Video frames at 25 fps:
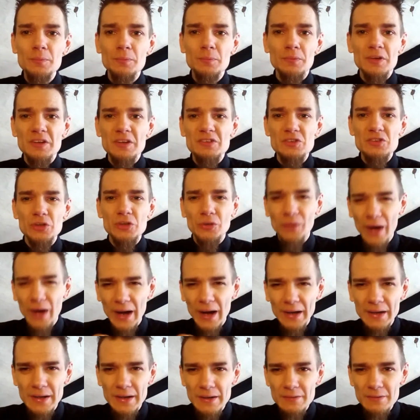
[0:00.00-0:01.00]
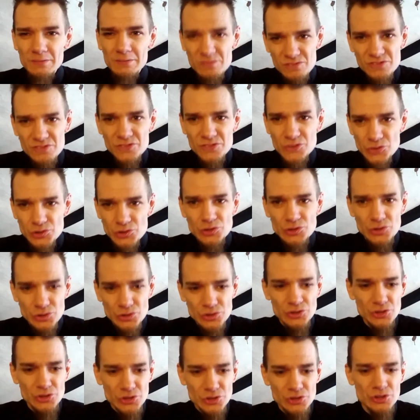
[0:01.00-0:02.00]
You have to crank it, and
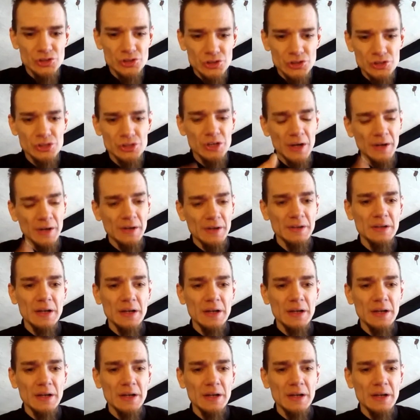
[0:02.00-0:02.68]
then